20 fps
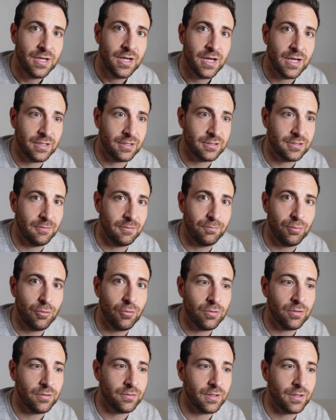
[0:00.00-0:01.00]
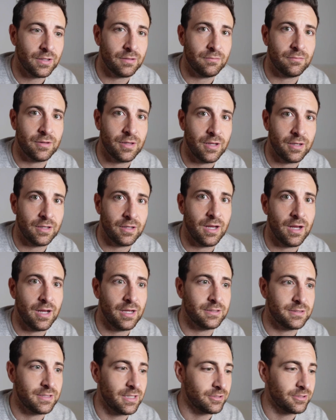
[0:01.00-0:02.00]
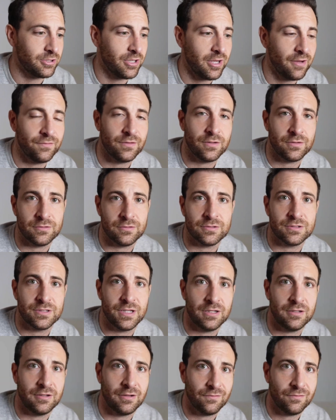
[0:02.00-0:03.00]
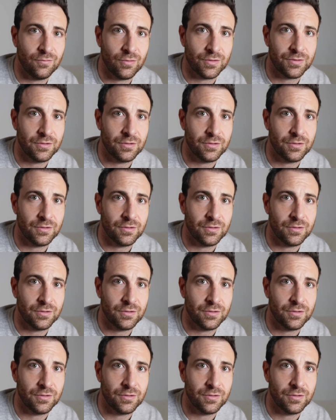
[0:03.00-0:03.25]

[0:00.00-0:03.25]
And it's important that guys actually have an understanding of what they're